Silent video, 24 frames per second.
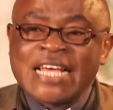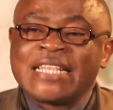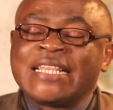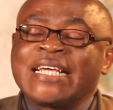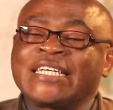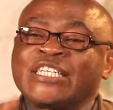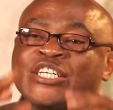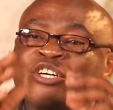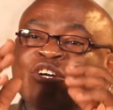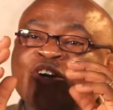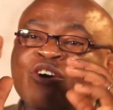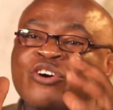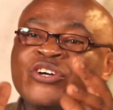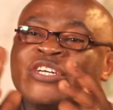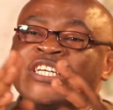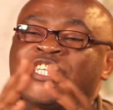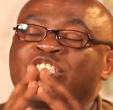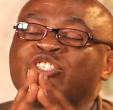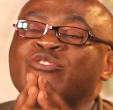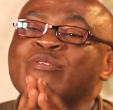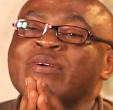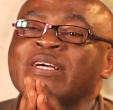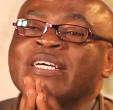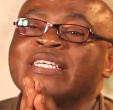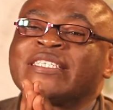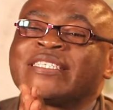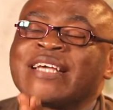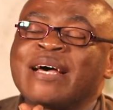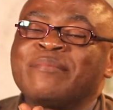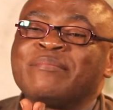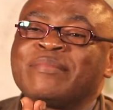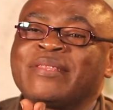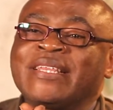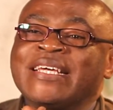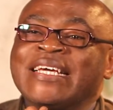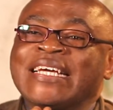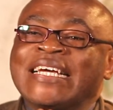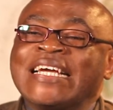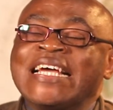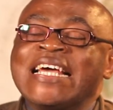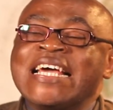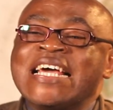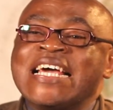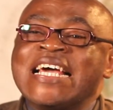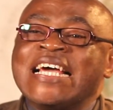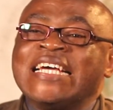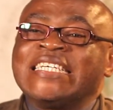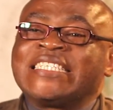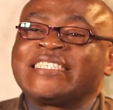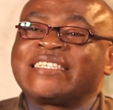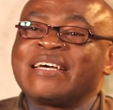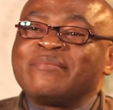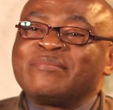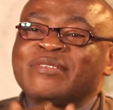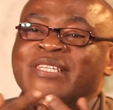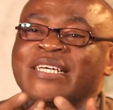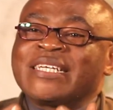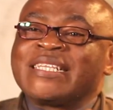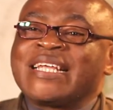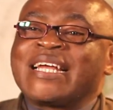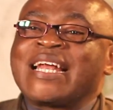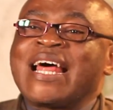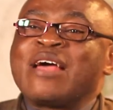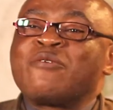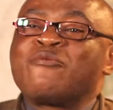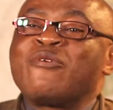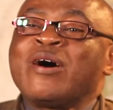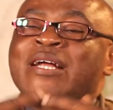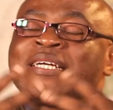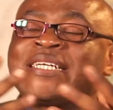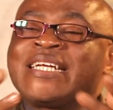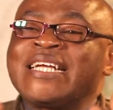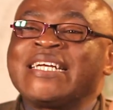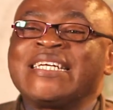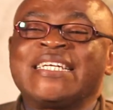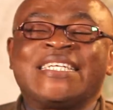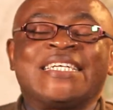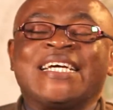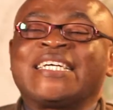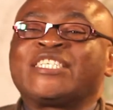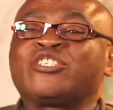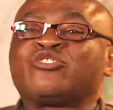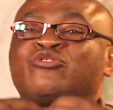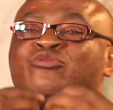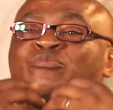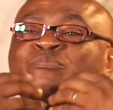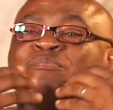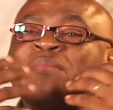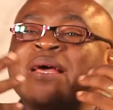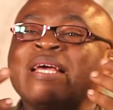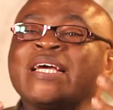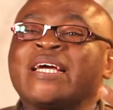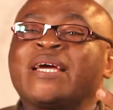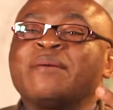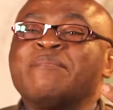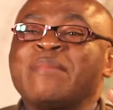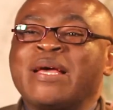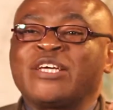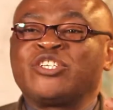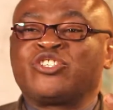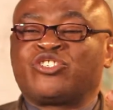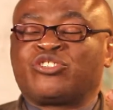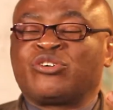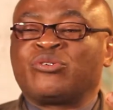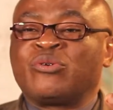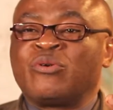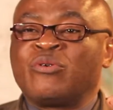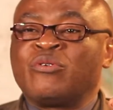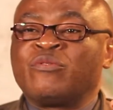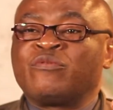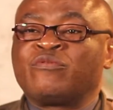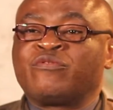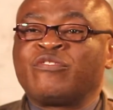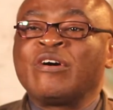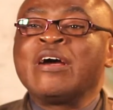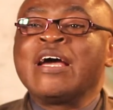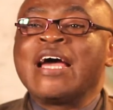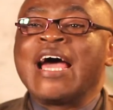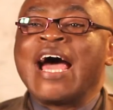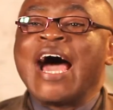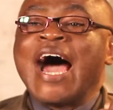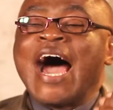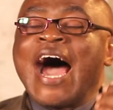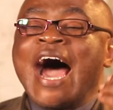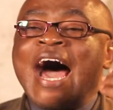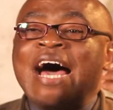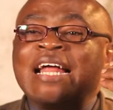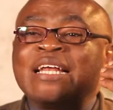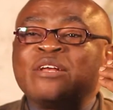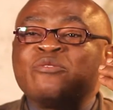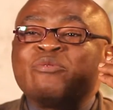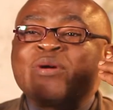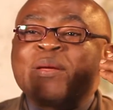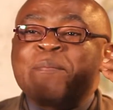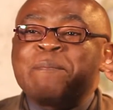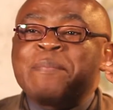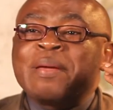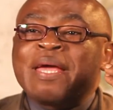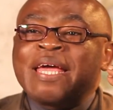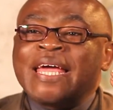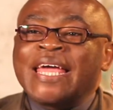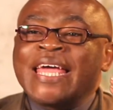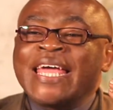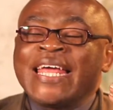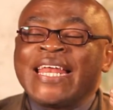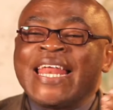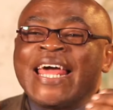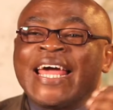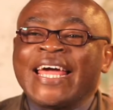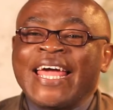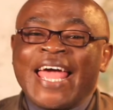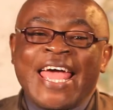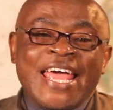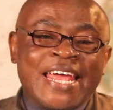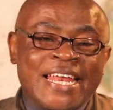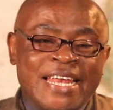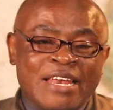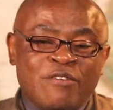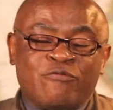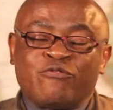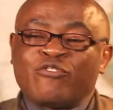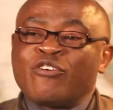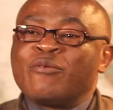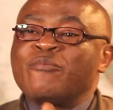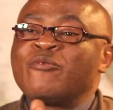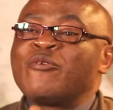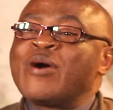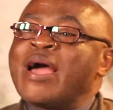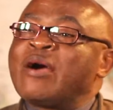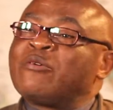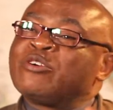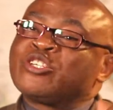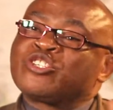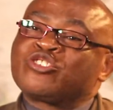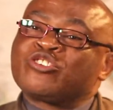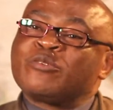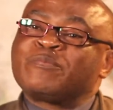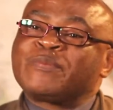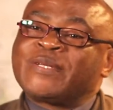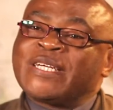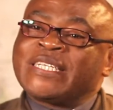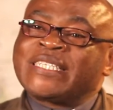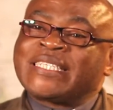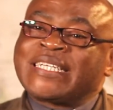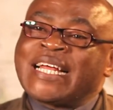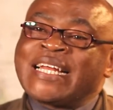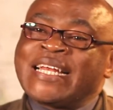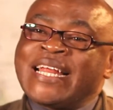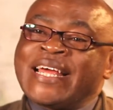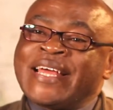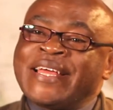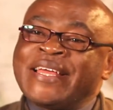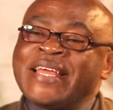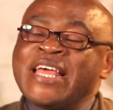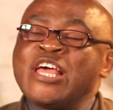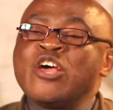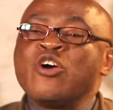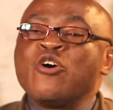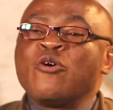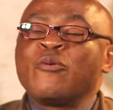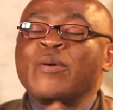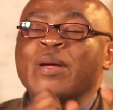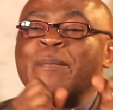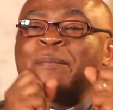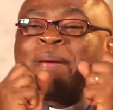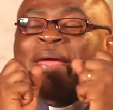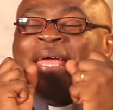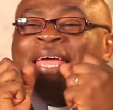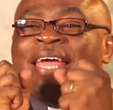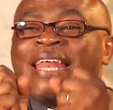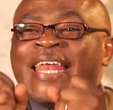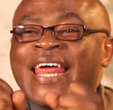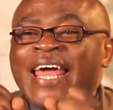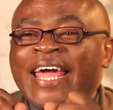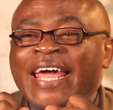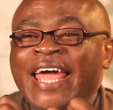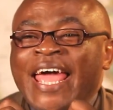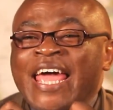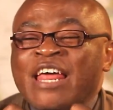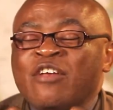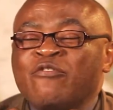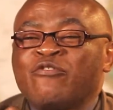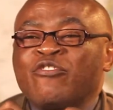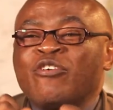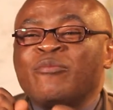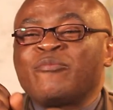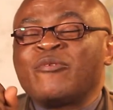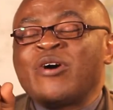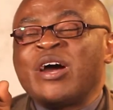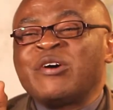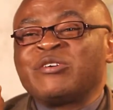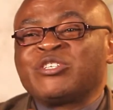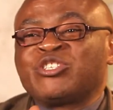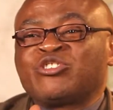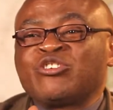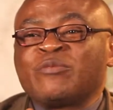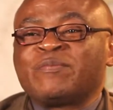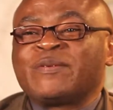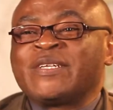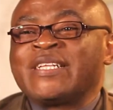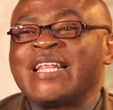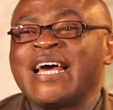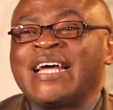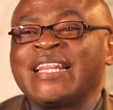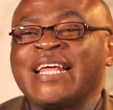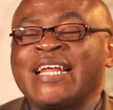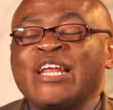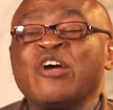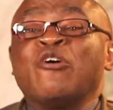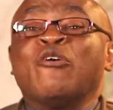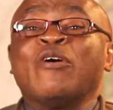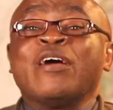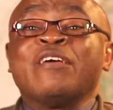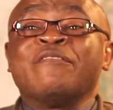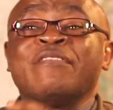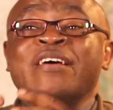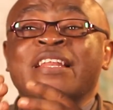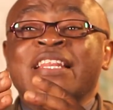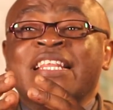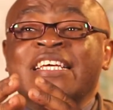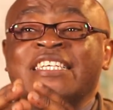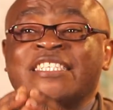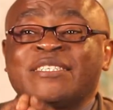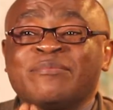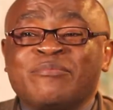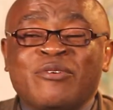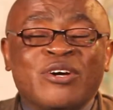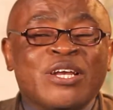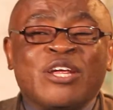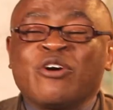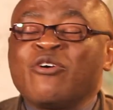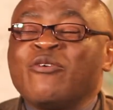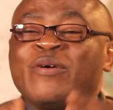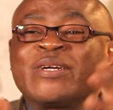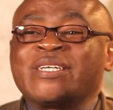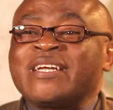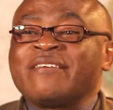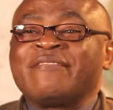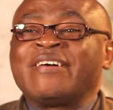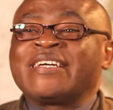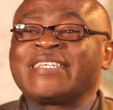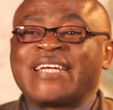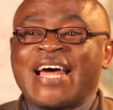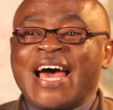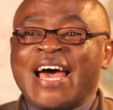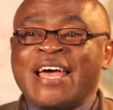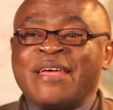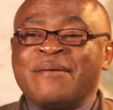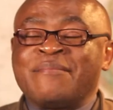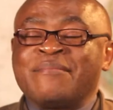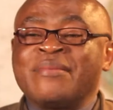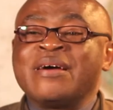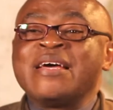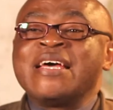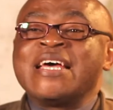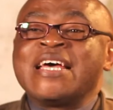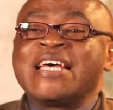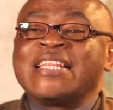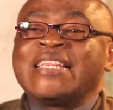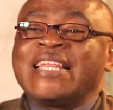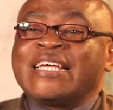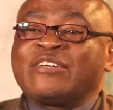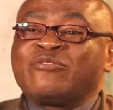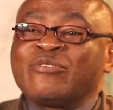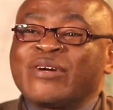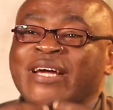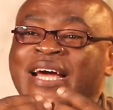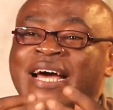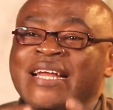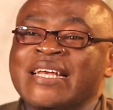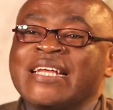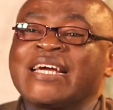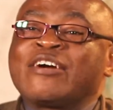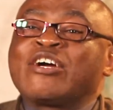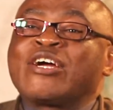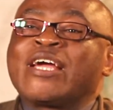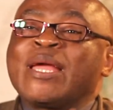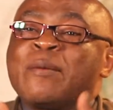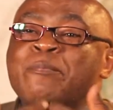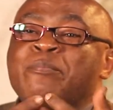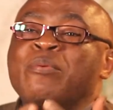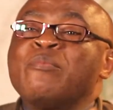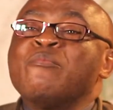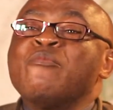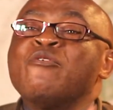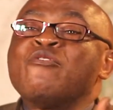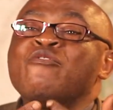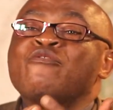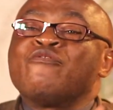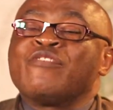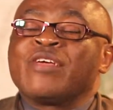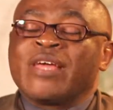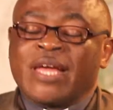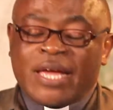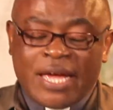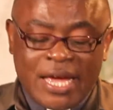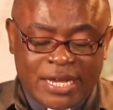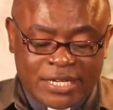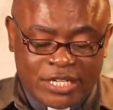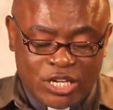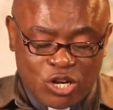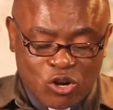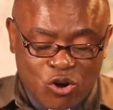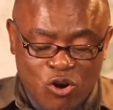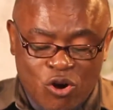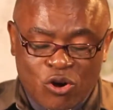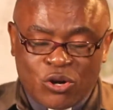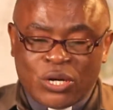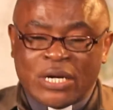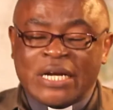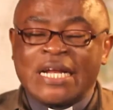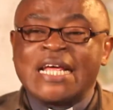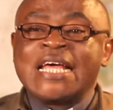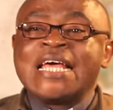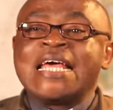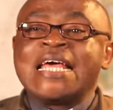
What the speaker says: that God is doing something is something that I wanted just to make mention of. And we begin again from where we stopped yesterday. We begin again from where we stopped the other day, or even this morning, or whatever time that we can keep moving, getting on